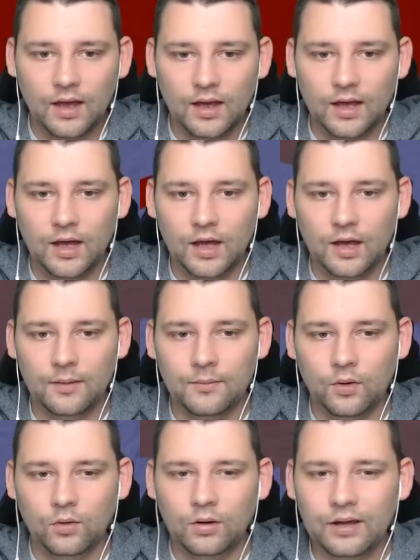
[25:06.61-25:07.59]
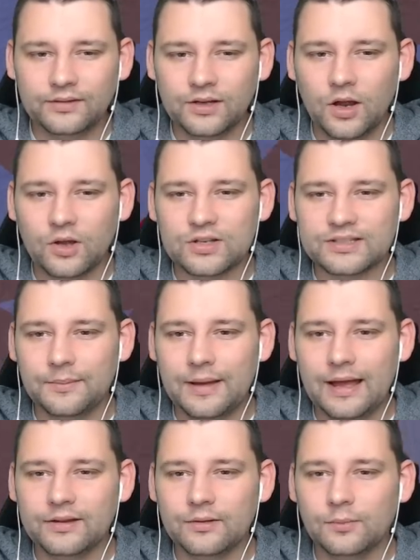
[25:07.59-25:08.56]
Um, I don't know, because the,
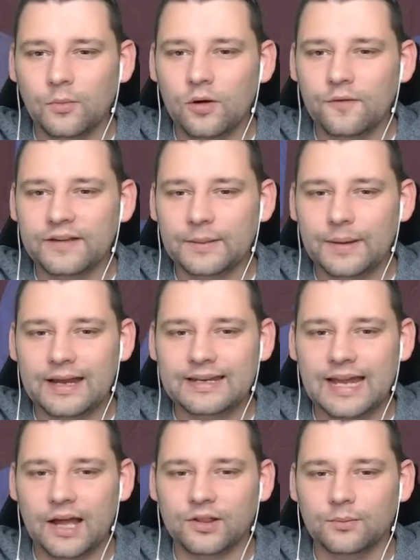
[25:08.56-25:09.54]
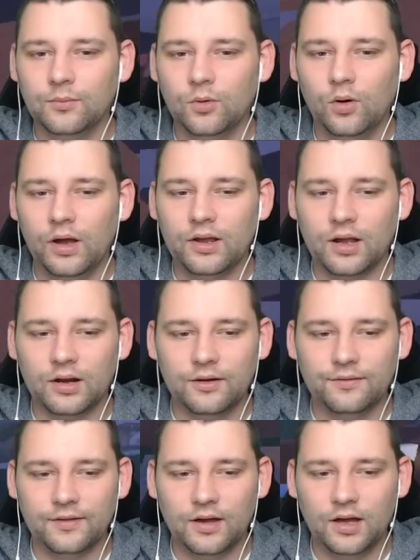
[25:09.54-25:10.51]
the, more I think about it now, the more I kind
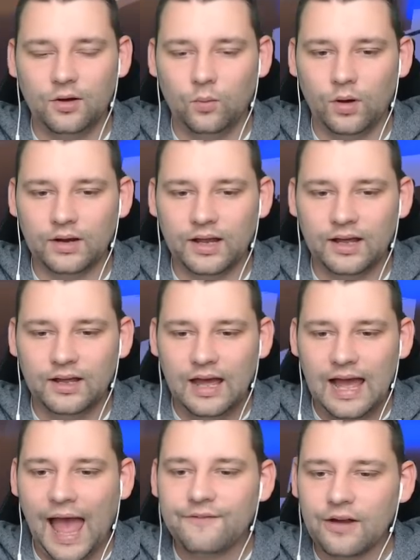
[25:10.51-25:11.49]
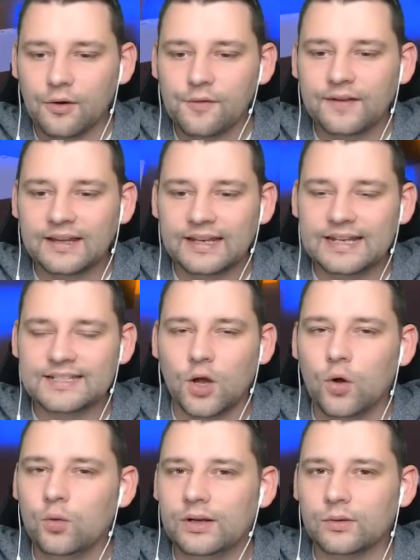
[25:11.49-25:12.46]
of uh, want to have everything in its
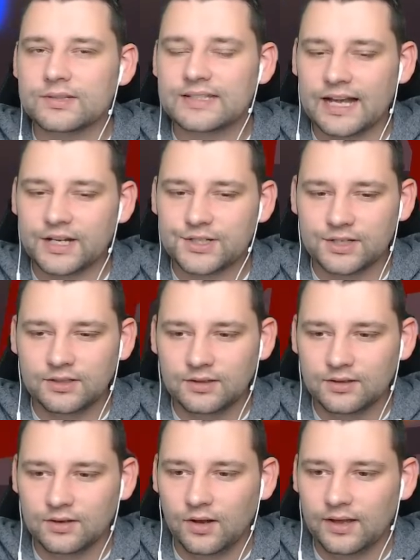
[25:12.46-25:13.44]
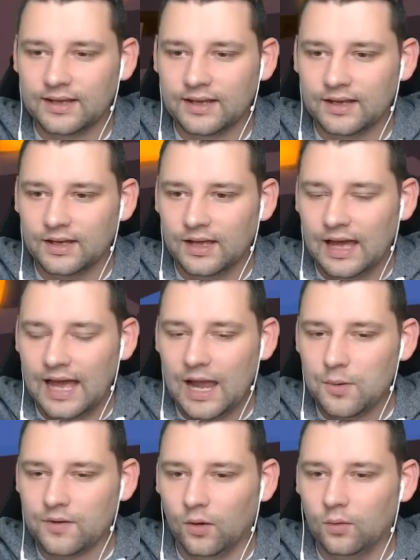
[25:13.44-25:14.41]
own little section. Like
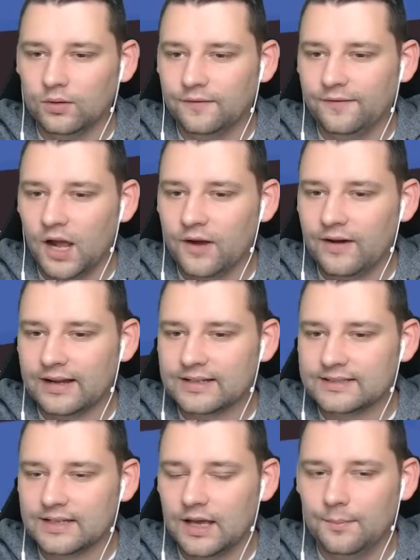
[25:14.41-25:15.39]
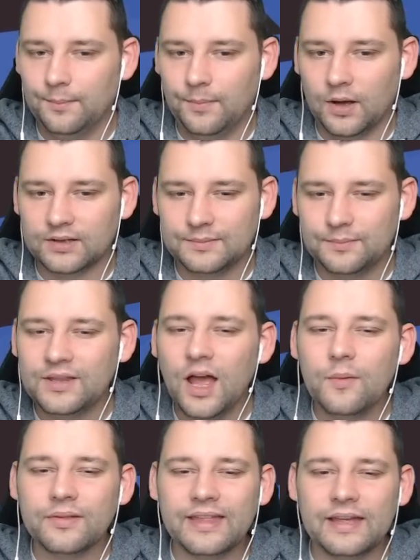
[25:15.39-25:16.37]
how we got all the fire axe um, bucks.
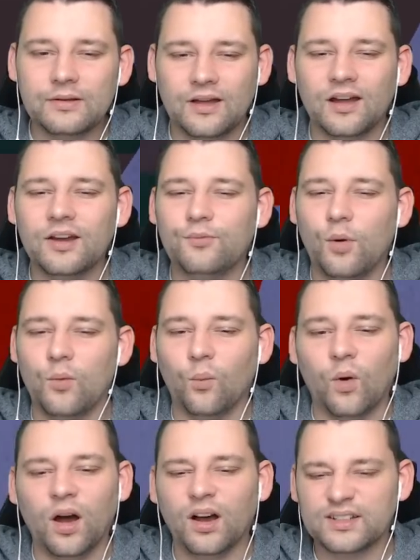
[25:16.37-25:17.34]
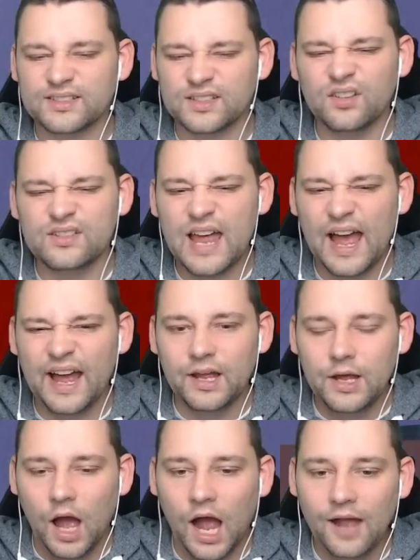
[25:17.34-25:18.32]
No, it kind of won't work, so nah.
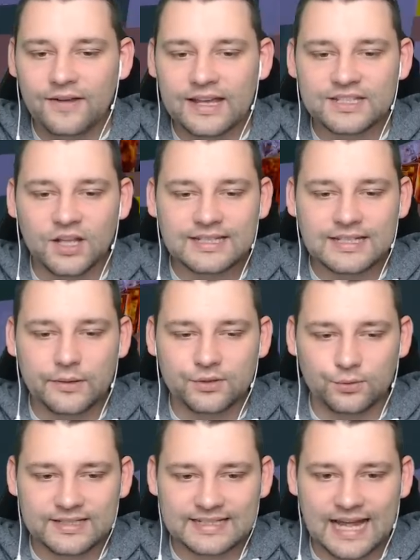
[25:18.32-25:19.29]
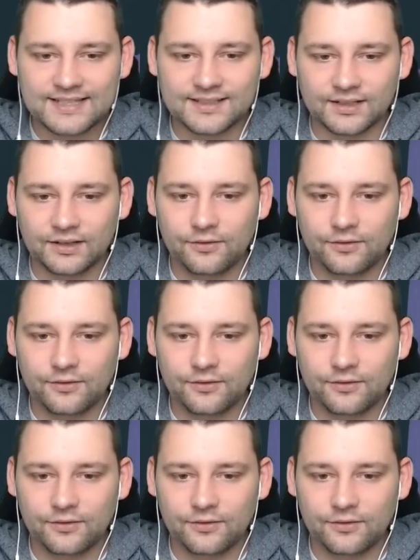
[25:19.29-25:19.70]
I think it's nice how it's all scattered.